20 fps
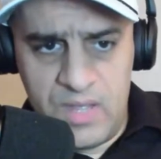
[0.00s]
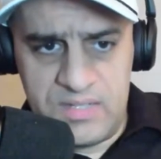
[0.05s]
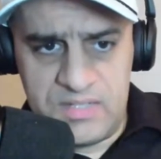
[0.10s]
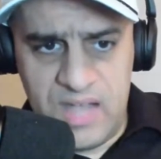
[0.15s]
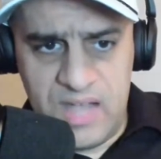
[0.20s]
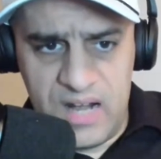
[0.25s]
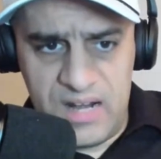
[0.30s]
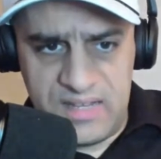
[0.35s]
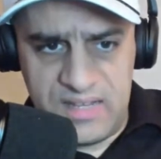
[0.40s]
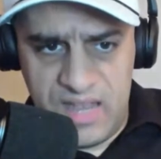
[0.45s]

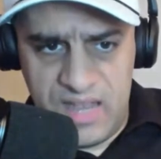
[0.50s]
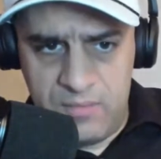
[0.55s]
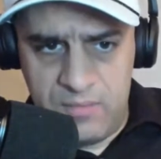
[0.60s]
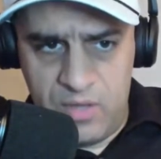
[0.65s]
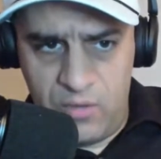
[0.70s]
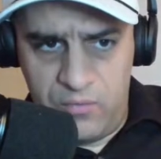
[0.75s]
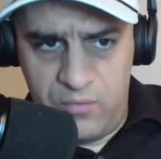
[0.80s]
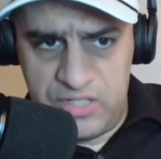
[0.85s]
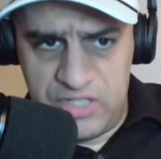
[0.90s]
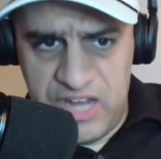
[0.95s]
Solid
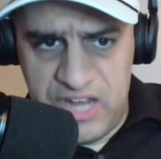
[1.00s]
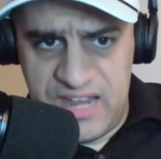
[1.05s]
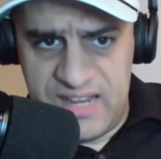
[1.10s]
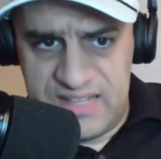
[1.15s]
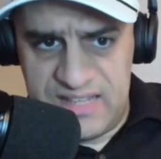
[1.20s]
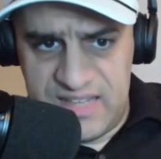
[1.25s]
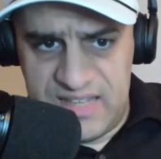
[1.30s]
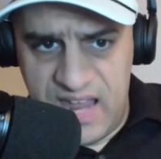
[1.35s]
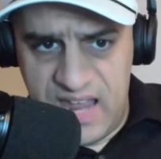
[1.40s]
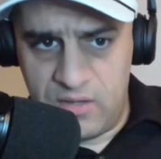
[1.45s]
game though for
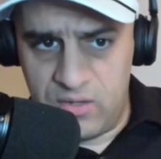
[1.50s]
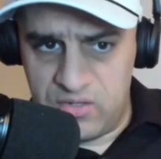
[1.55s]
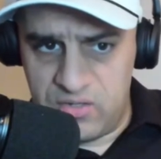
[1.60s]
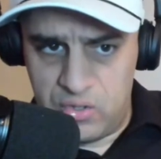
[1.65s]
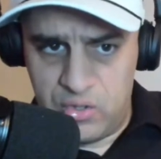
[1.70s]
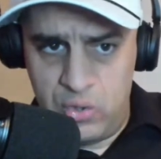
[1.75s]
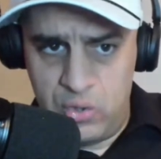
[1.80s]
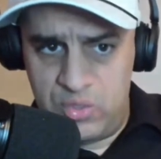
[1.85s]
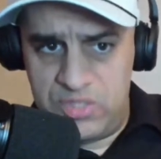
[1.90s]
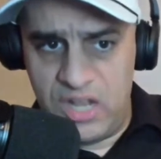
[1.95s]
Jaden Daniels.
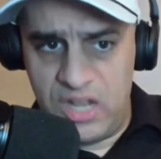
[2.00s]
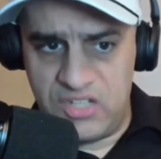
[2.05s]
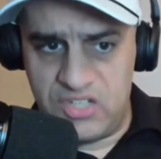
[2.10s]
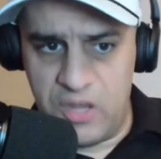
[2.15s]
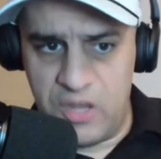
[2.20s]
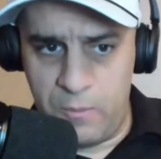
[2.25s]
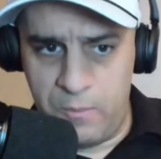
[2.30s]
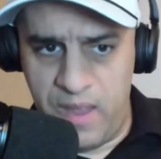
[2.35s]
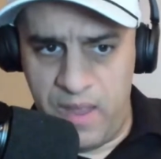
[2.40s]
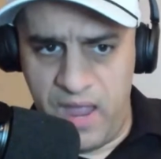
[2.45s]
The 2
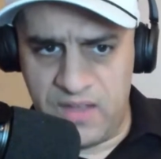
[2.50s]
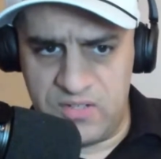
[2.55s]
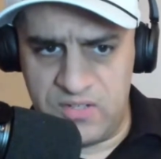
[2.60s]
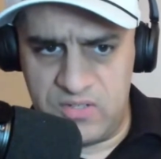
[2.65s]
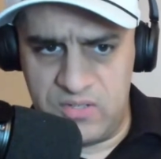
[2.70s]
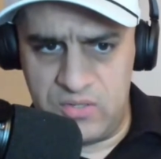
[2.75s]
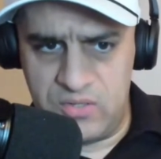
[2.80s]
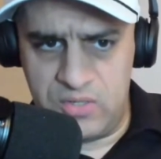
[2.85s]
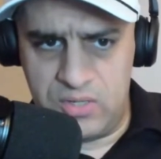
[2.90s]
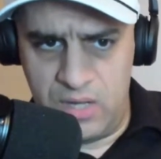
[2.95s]
touchdown
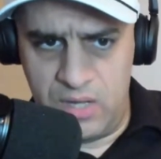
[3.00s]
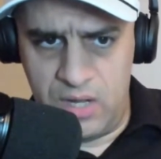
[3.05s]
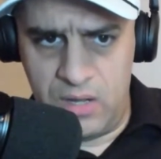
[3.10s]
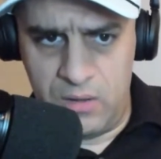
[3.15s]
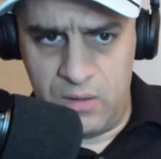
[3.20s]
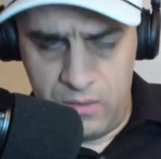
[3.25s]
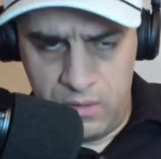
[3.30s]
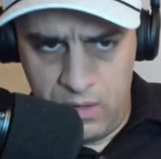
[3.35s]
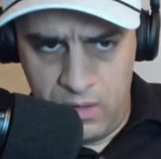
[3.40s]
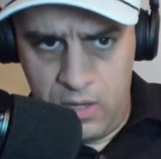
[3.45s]
passes
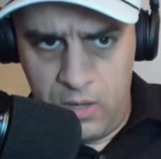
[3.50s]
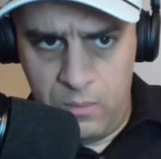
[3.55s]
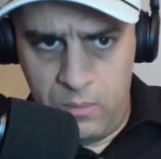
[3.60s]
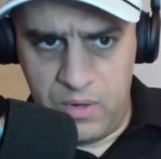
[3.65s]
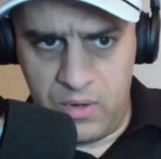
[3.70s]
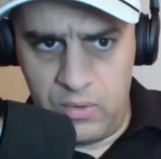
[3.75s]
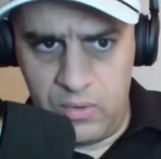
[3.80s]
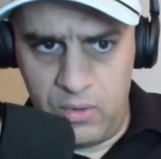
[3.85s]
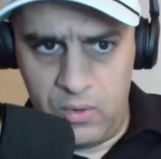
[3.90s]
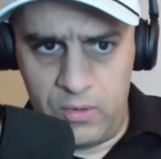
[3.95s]
to
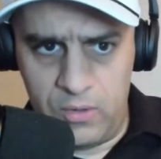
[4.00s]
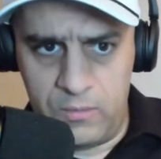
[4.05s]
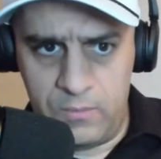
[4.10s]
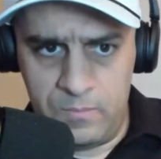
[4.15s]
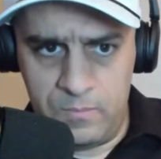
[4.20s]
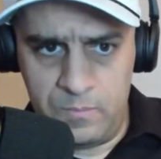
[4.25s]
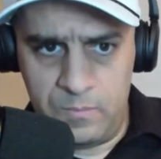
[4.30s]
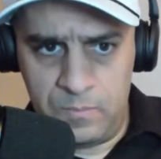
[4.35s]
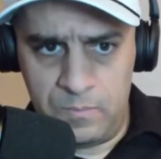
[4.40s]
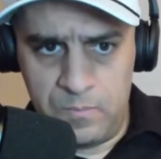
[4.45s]
McLaurin.
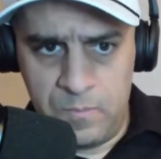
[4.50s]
